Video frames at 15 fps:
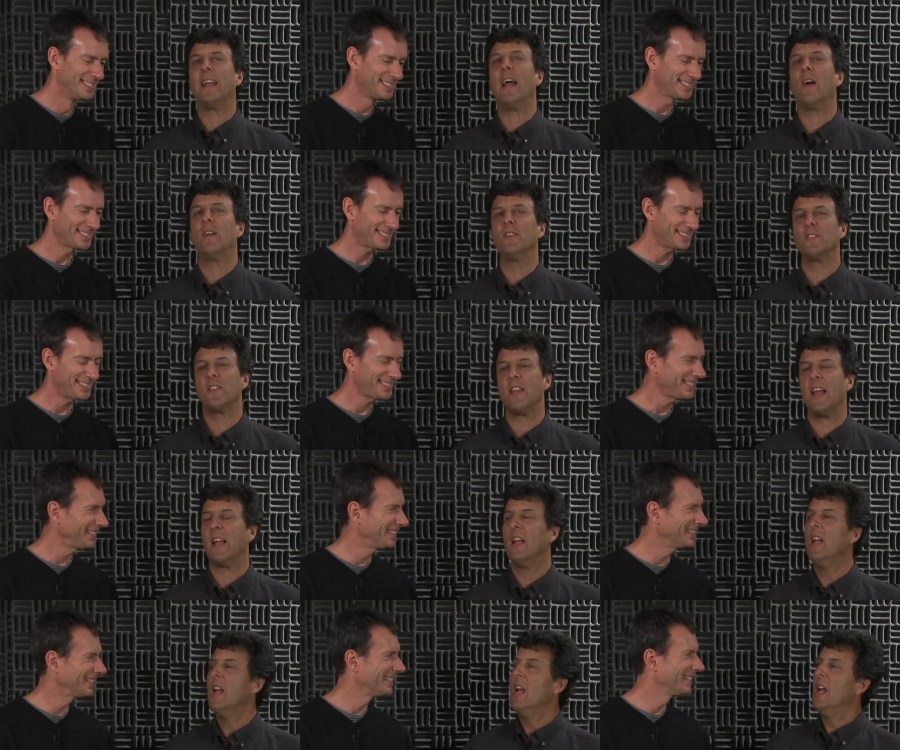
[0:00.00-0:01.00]
Speaker 1: Now here's the
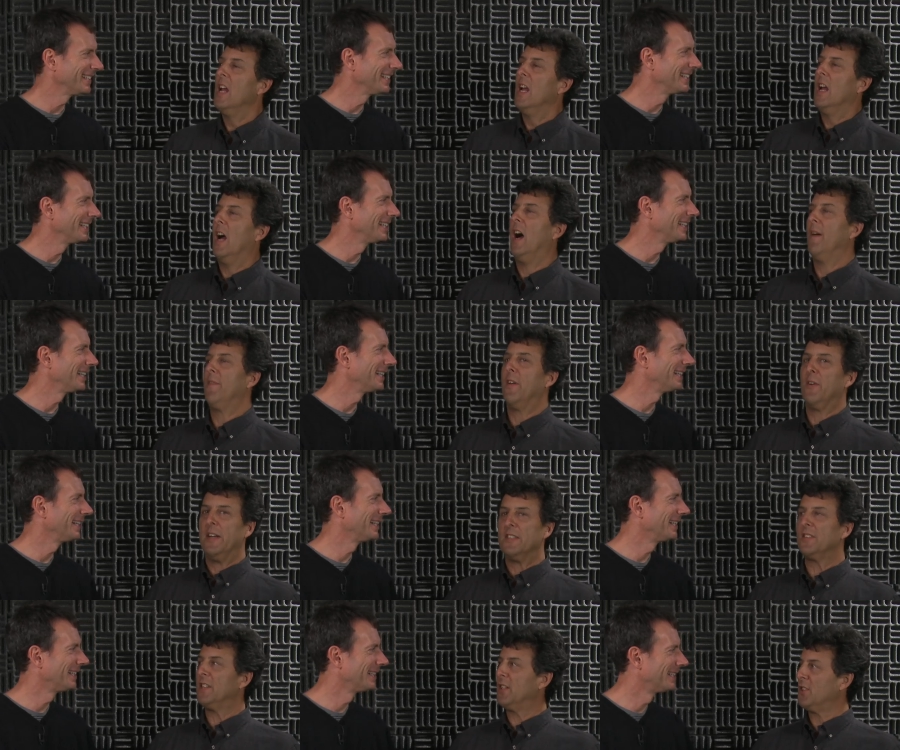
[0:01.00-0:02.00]
thing. Uh, there
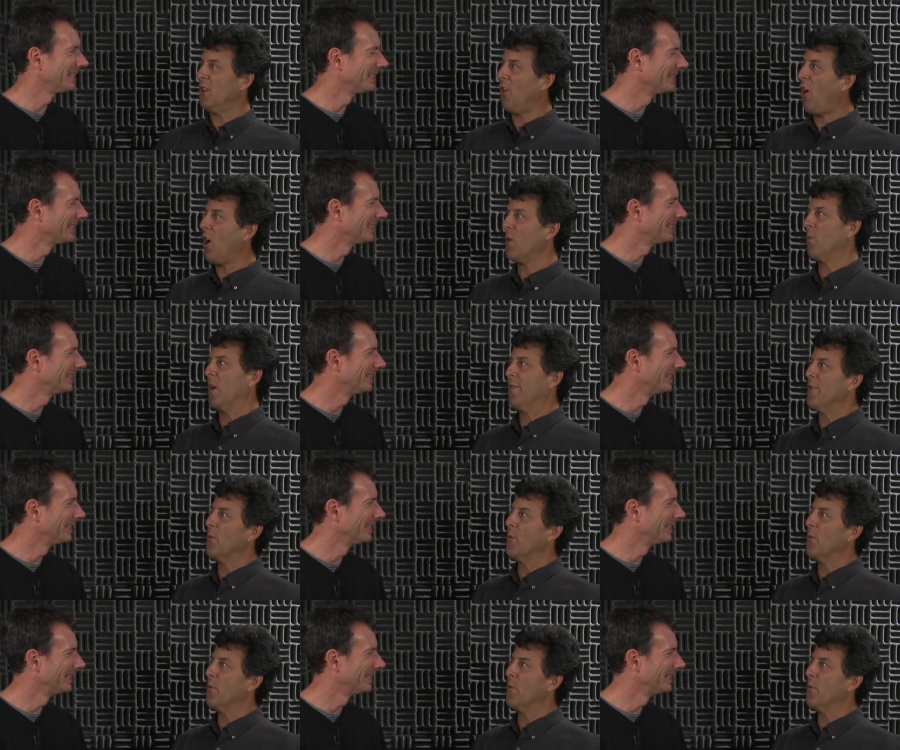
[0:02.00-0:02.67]
is additional hardware.